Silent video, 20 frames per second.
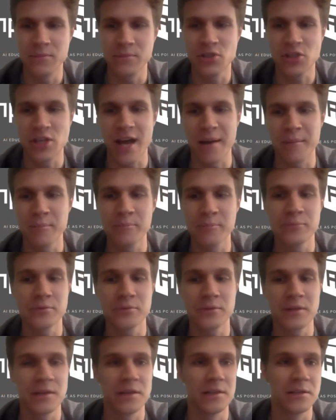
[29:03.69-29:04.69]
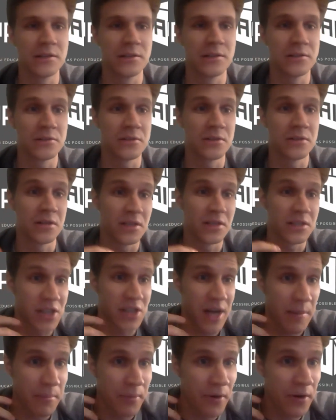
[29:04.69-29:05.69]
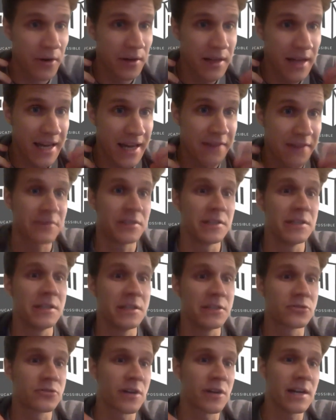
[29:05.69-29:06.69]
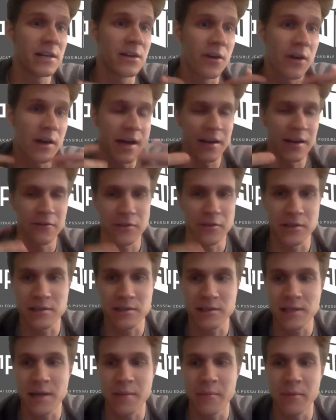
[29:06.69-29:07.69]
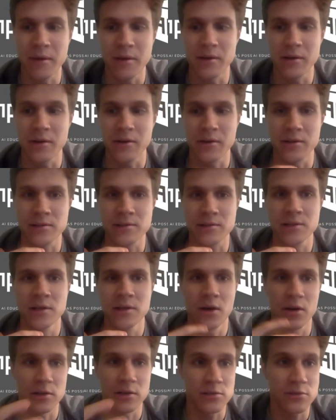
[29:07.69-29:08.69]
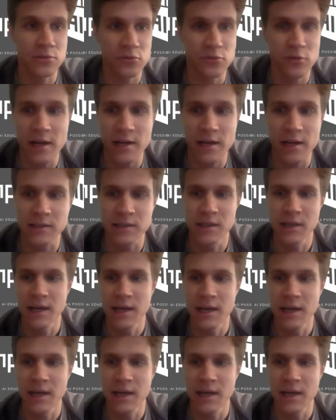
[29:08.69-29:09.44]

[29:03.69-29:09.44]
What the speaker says: jump on the NFT train, or kind of on this trend,